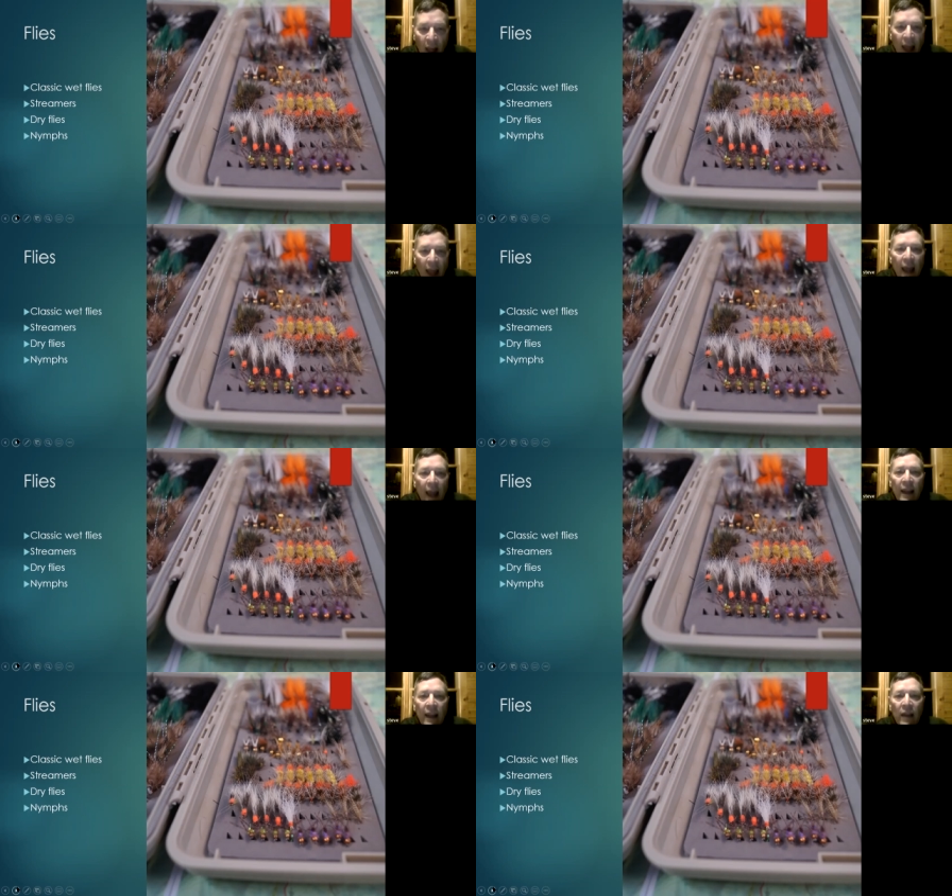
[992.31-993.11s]

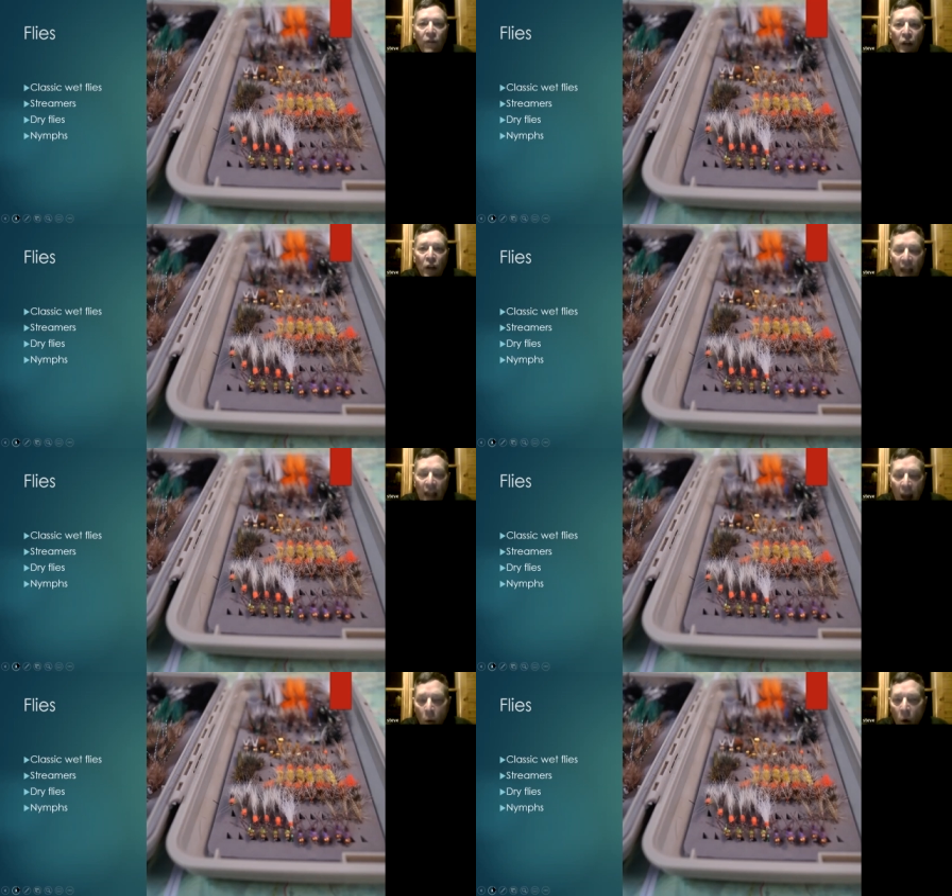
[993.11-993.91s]
And if you can
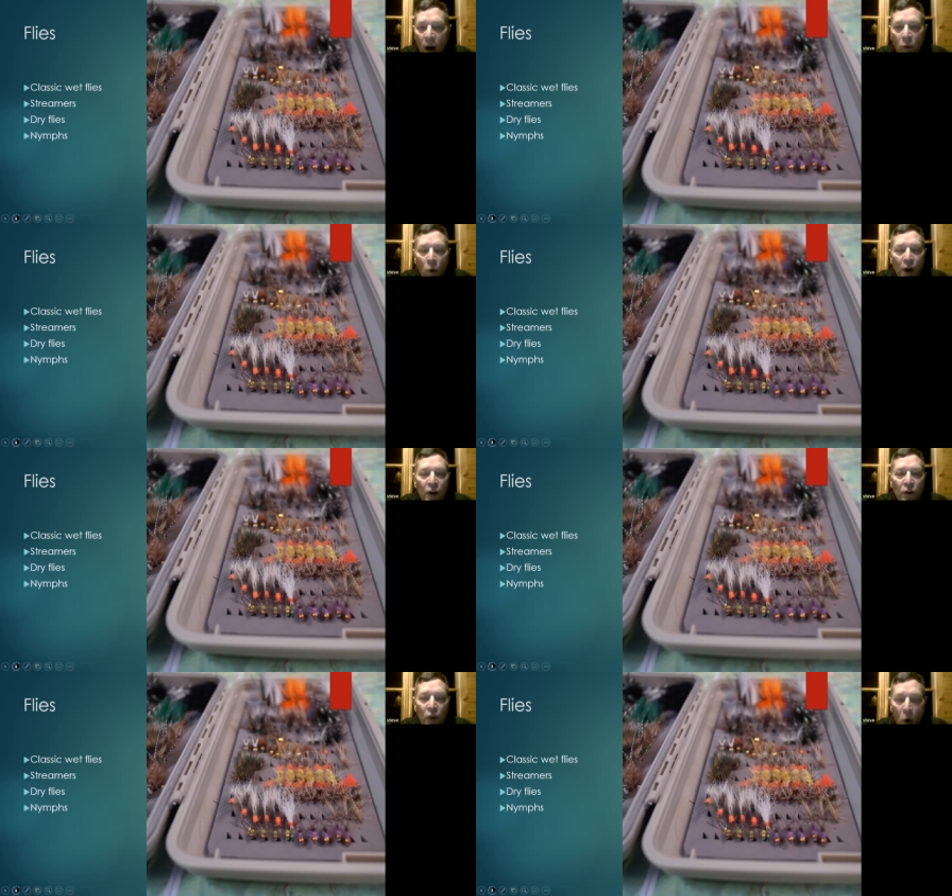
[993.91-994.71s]
get one where you
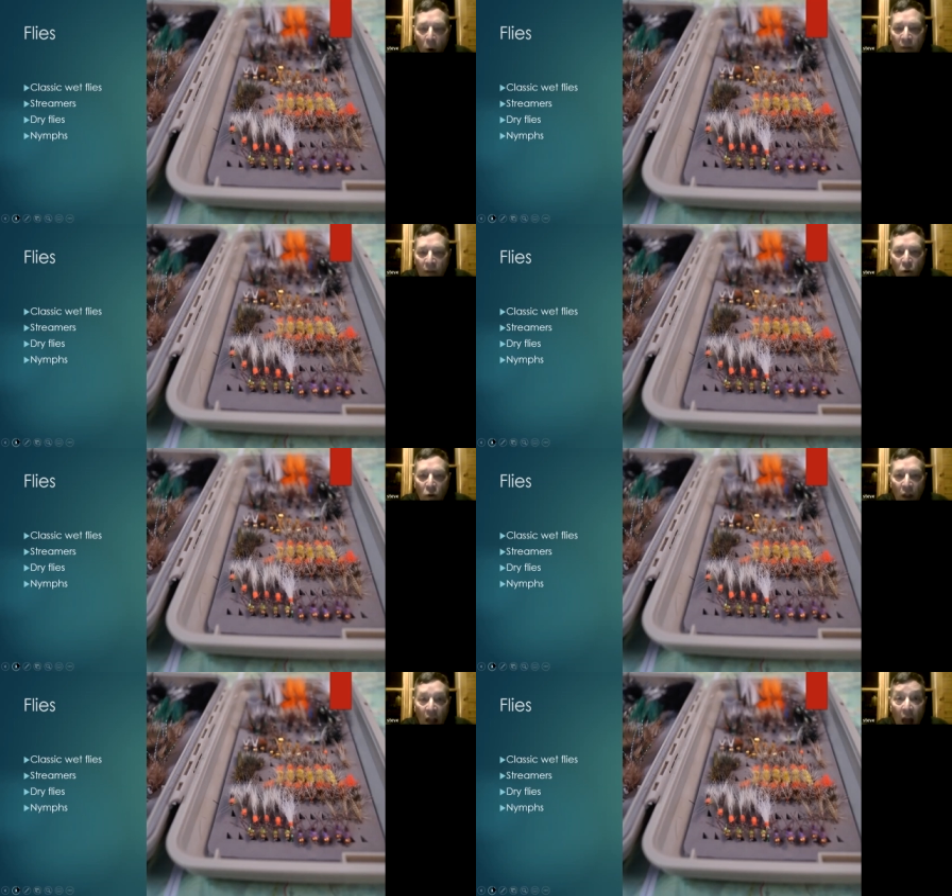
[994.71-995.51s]
don't have to
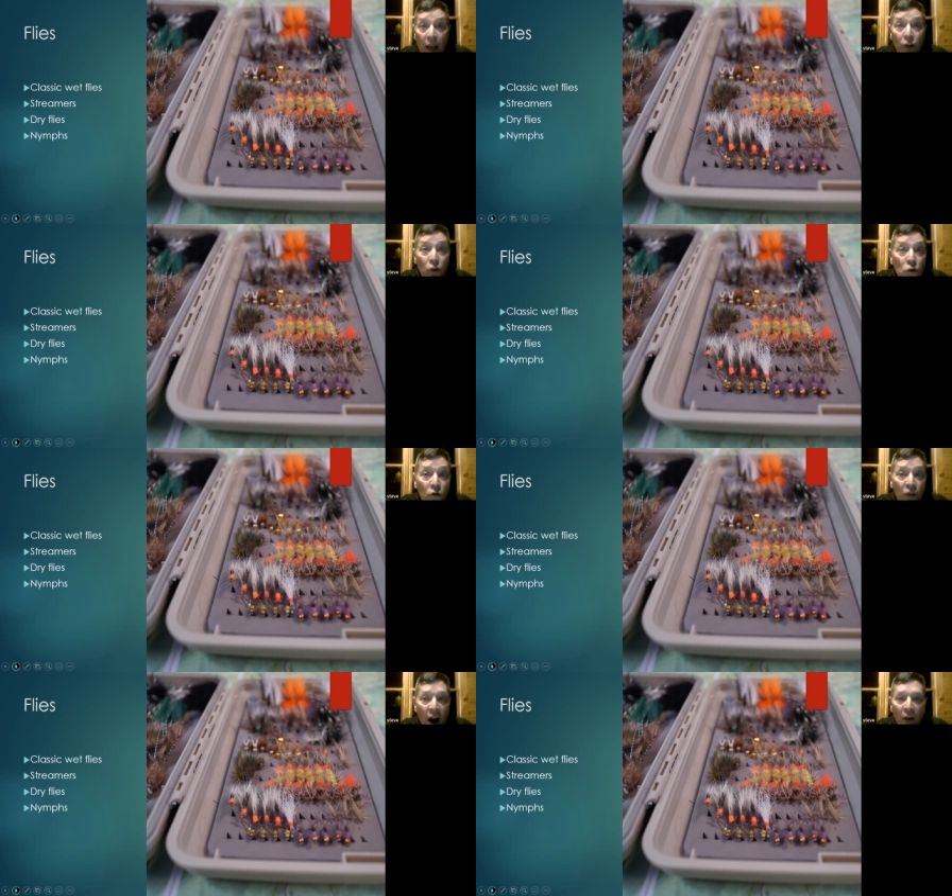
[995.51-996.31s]
really hike too
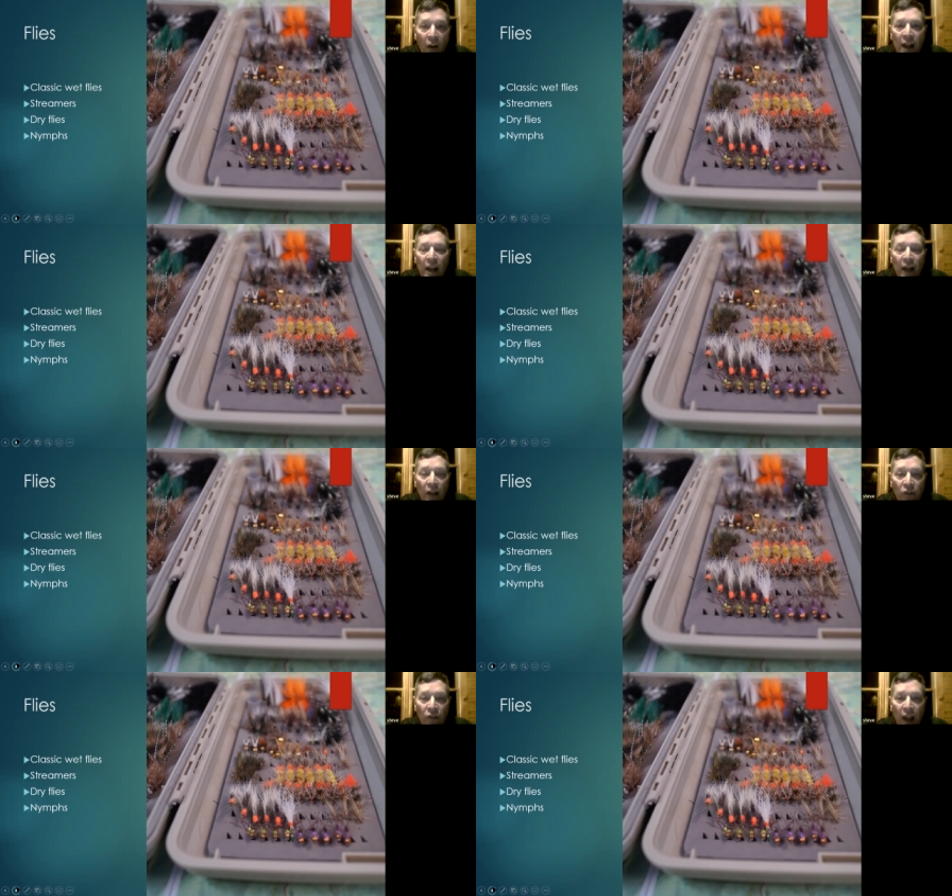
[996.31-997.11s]
far in and can
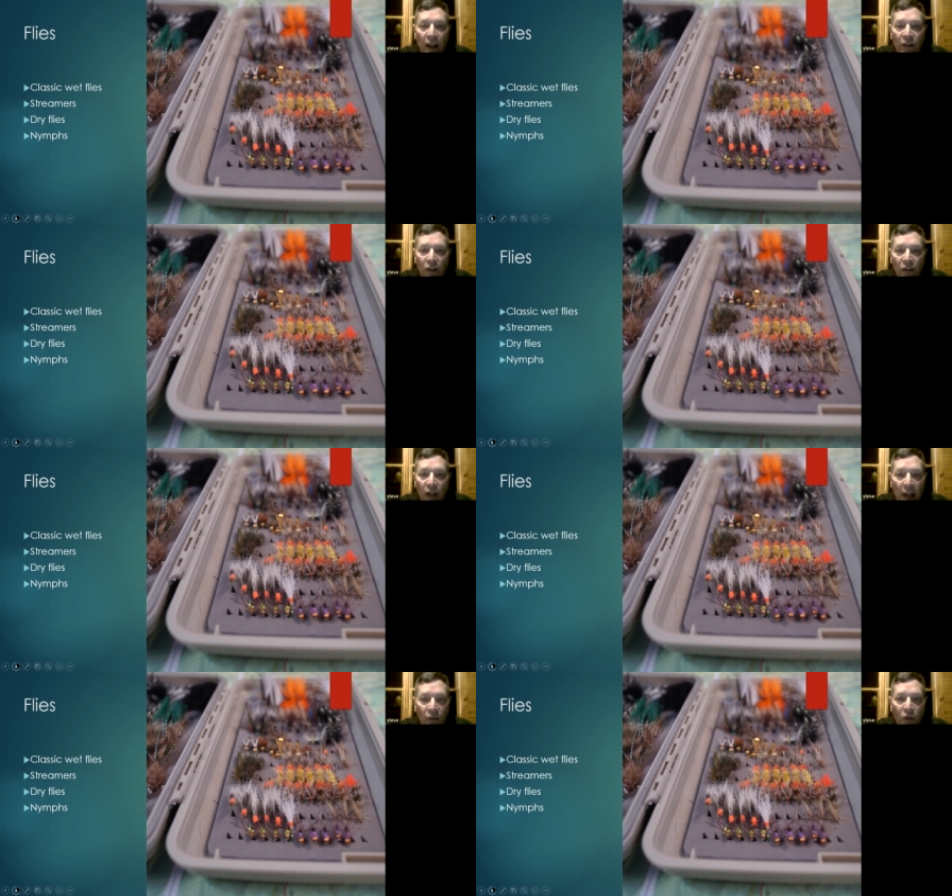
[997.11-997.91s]
stay until
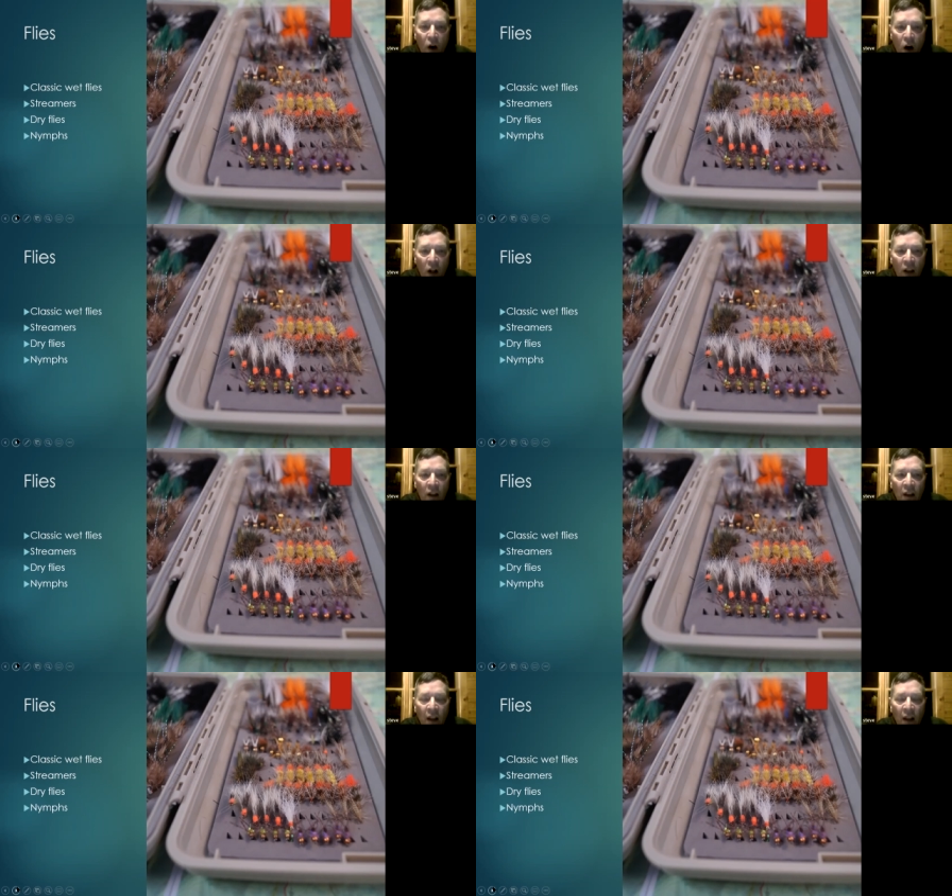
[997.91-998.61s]
nightfall,